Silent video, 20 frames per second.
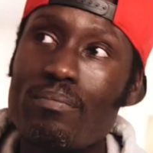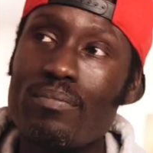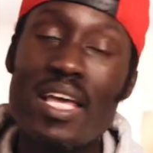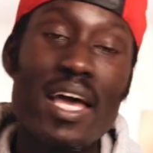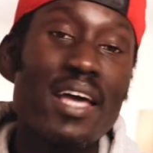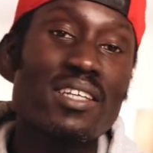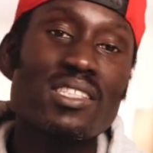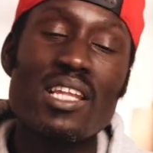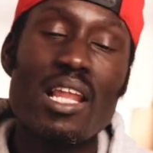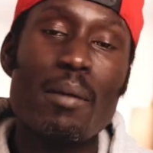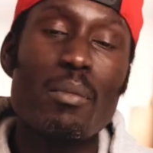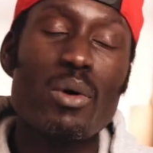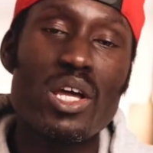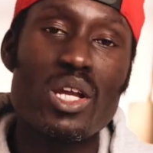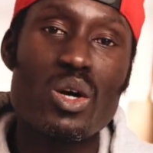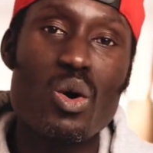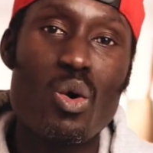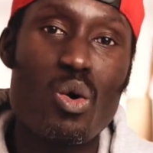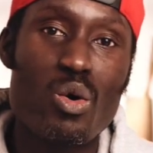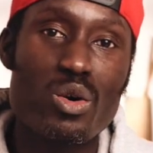Yeah, it's a
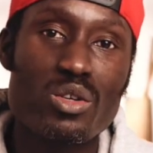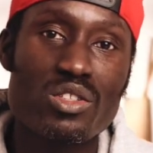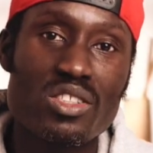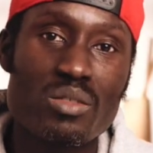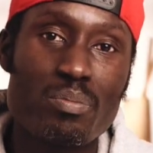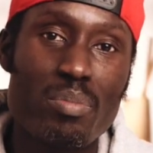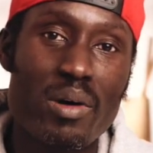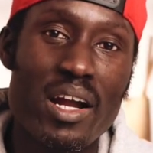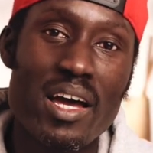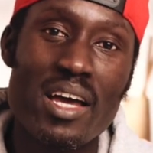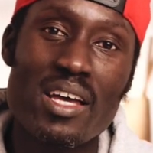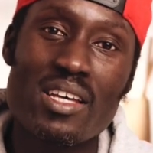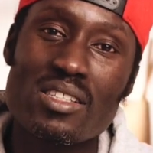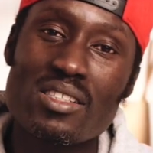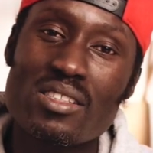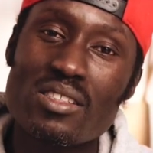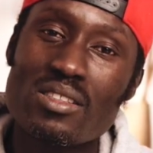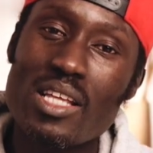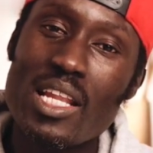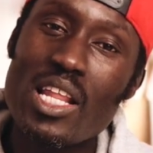Lamborghini Urus, but
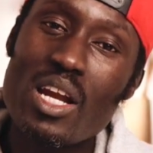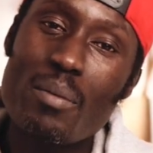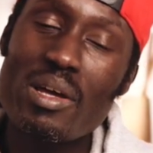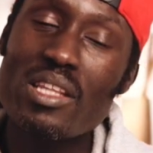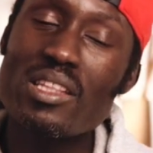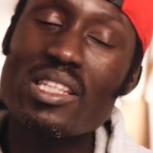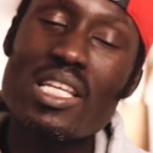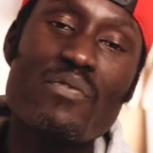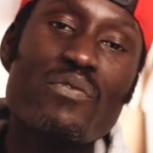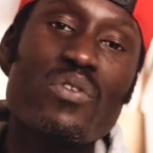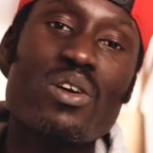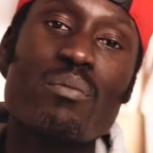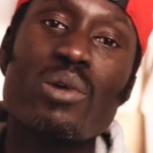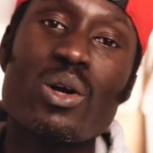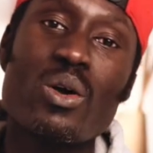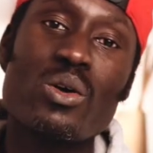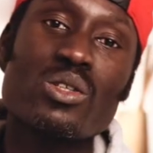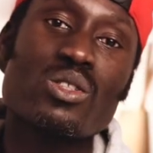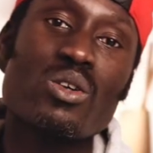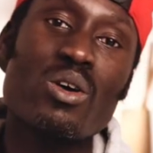it's a little bit different
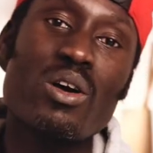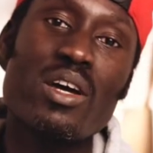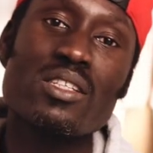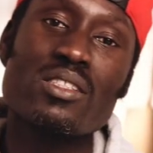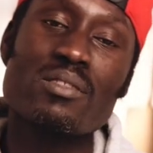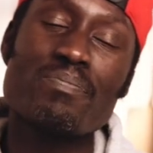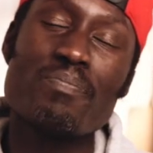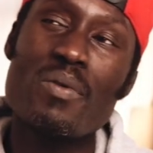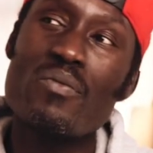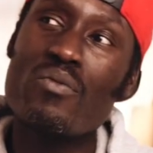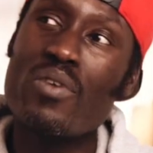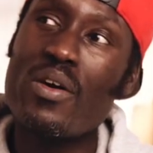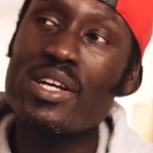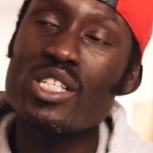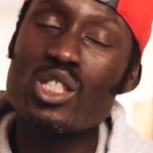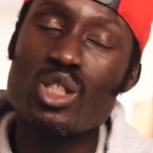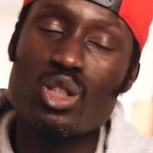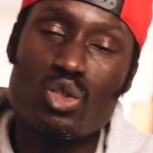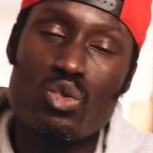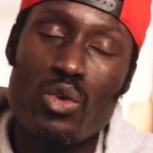because it's got a very
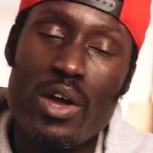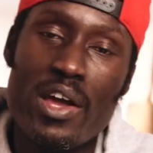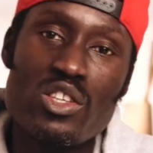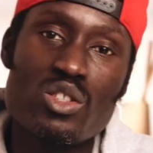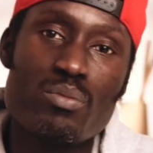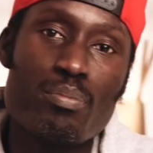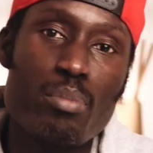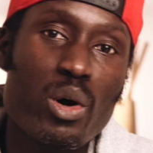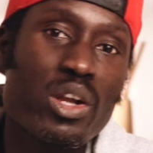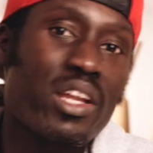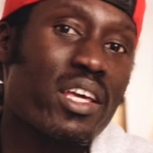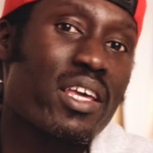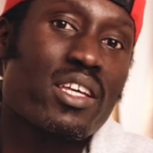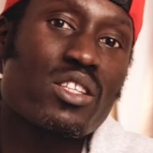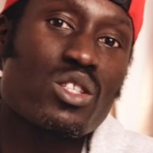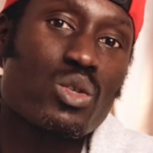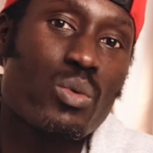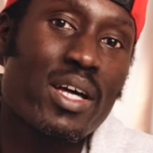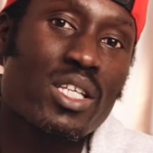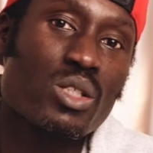strange body kit
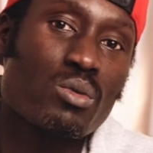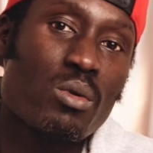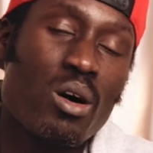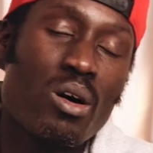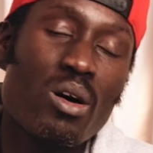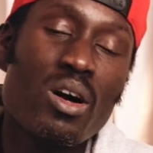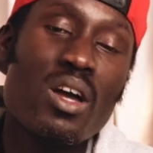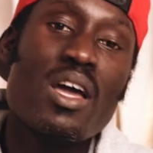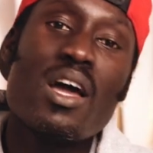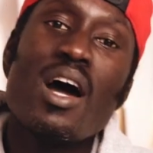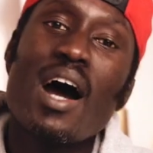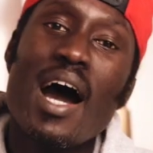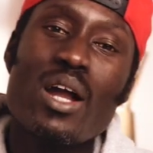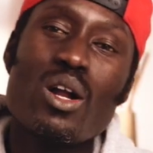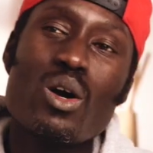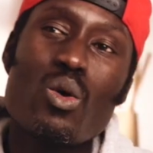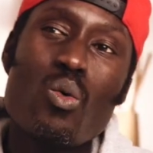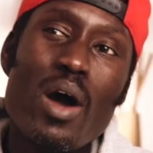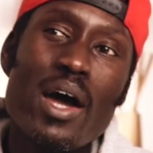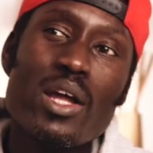to it as well. I
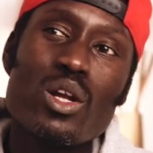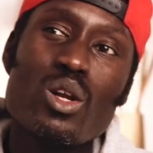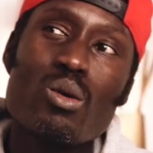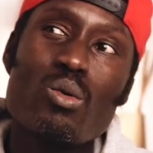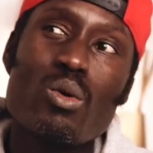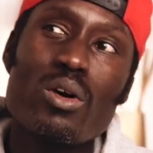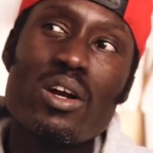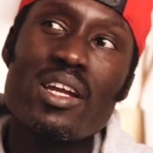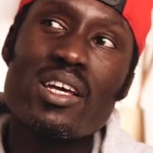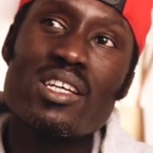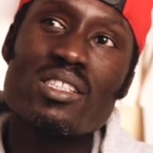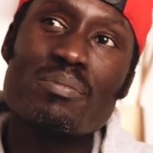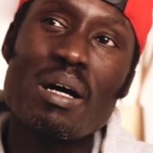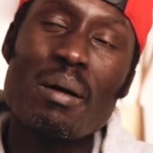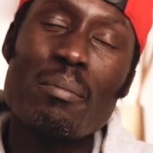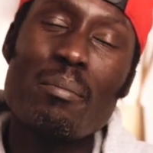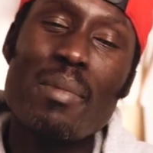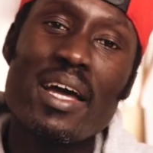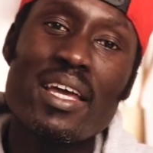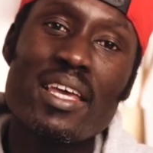don't quite know what it is,
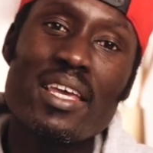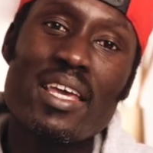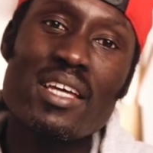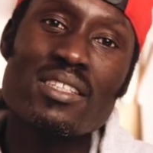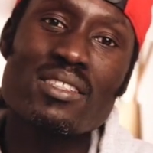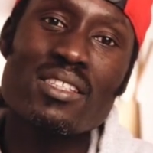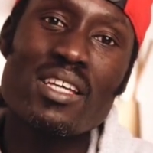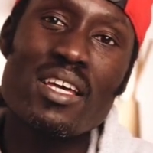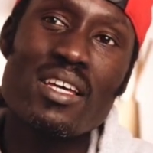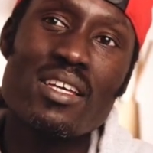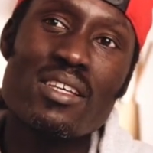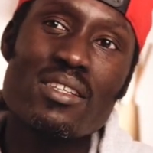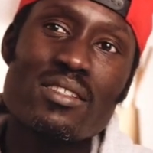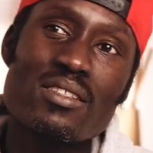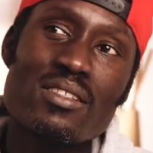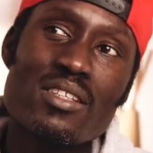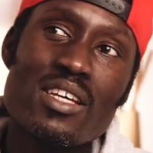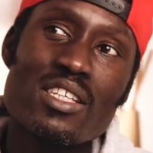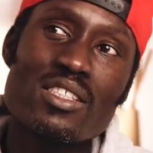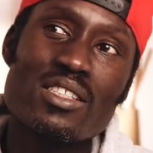but my guess
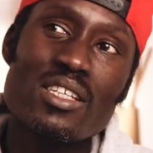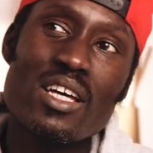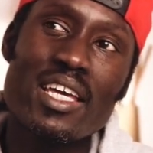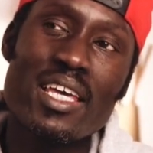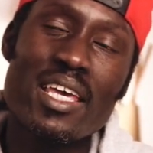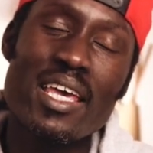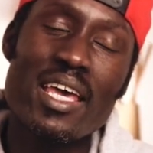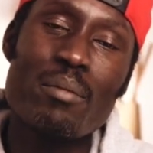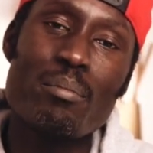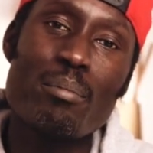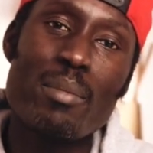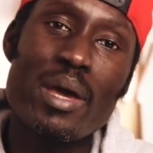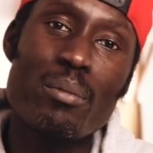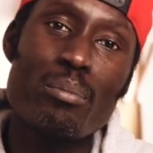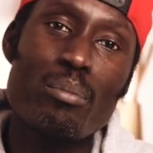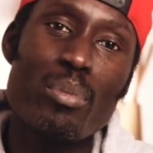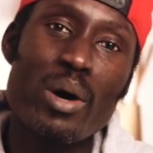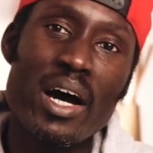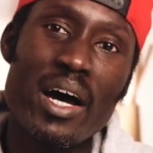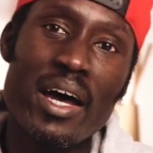is it's a kit
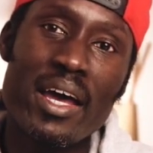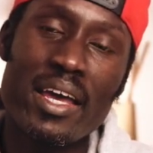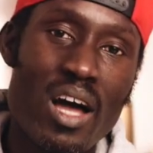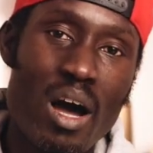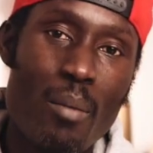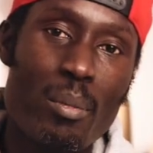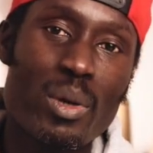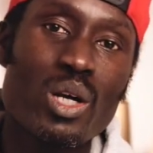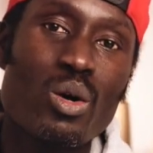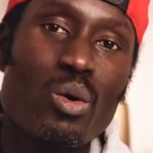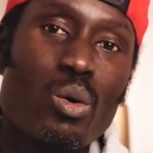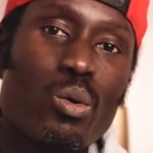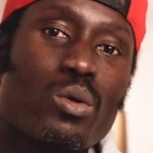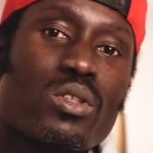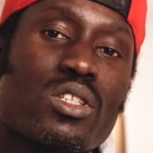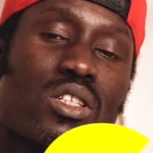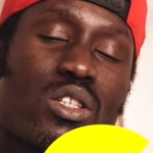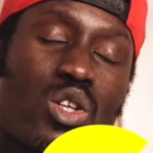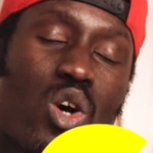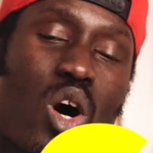made by a company
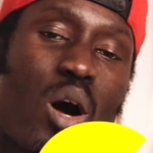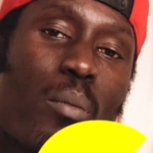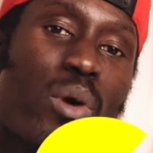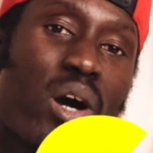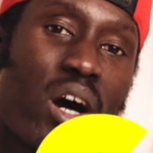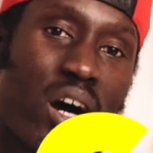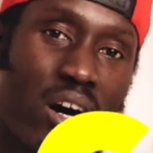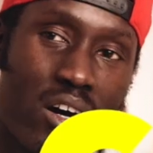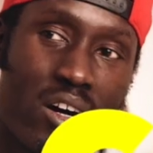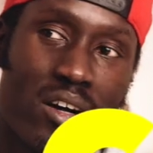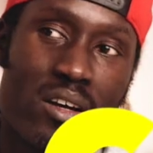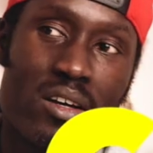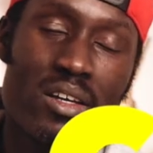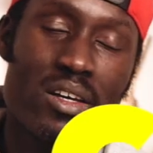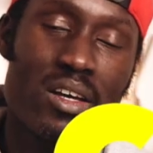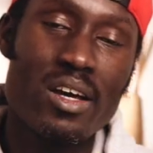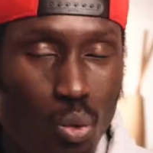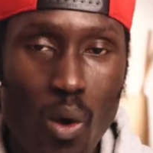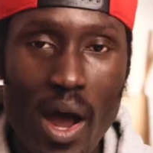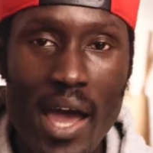called Top Car.
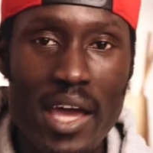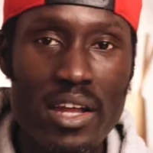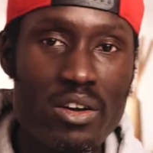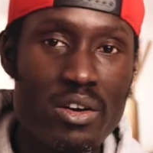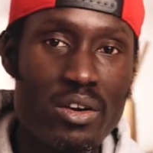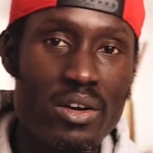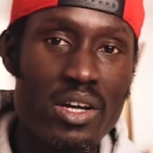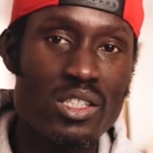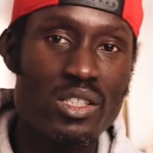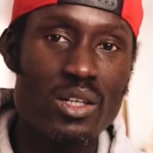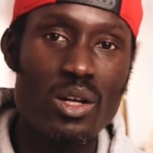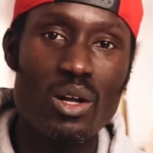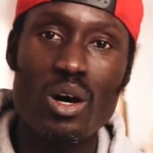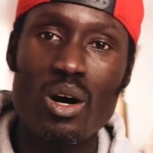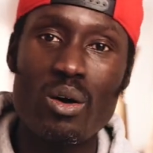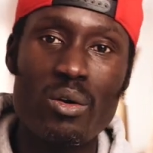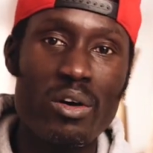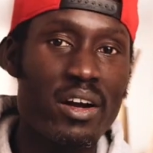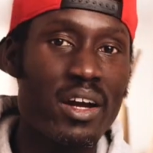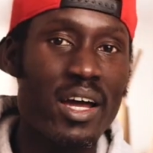Wider, it's
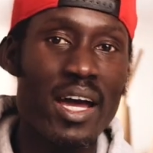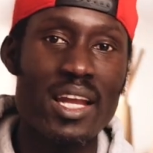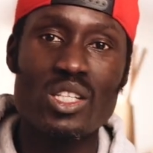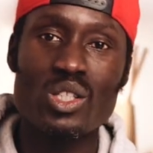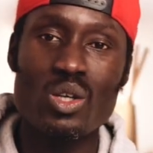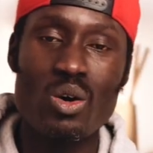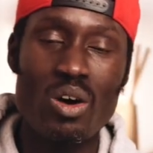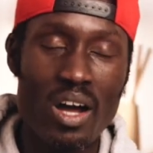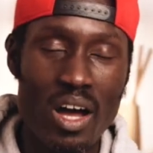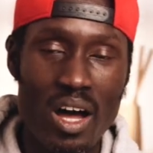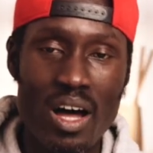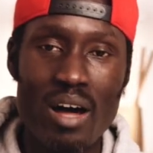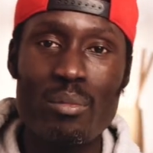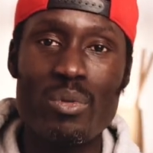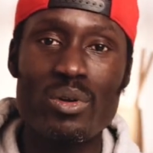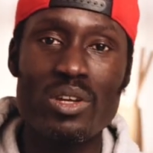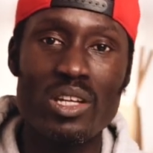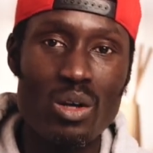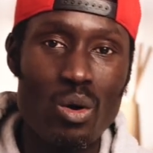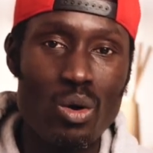lower, and it's got
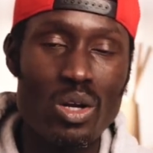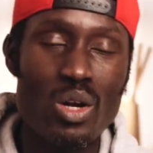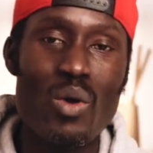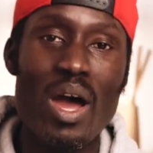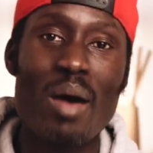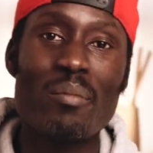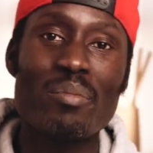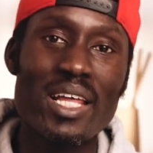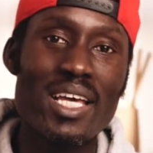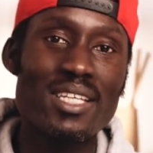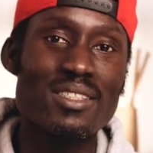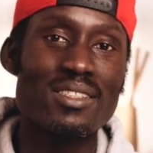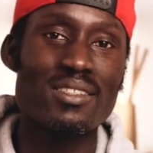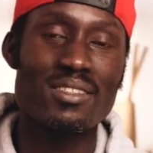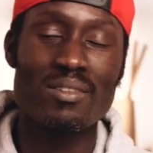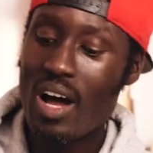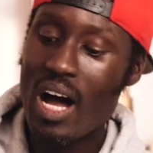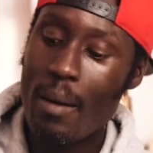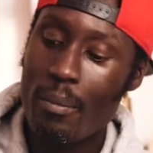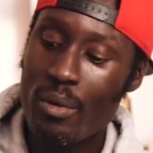carbon in all the right places.
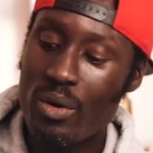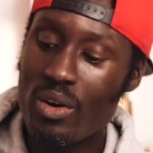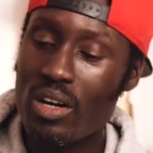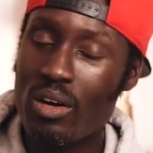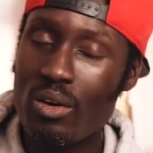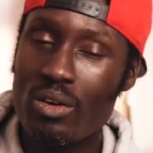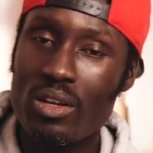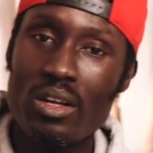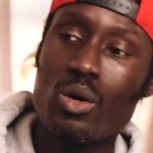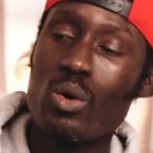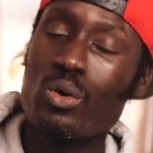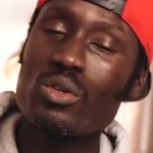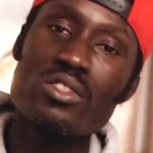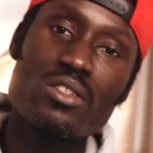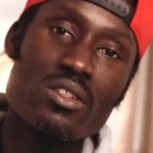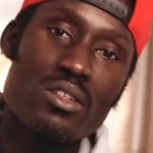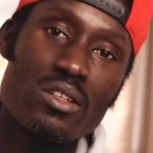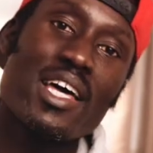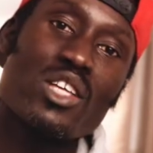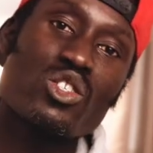Carbon on the hood,
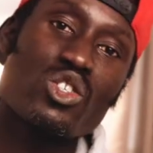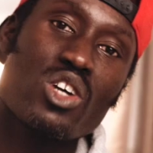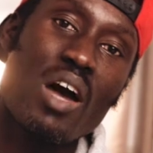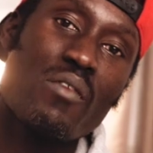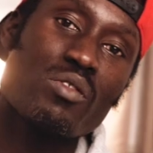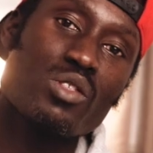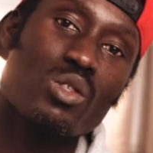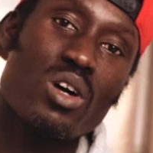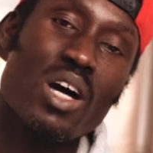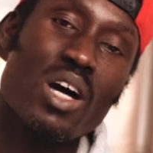the engine covers all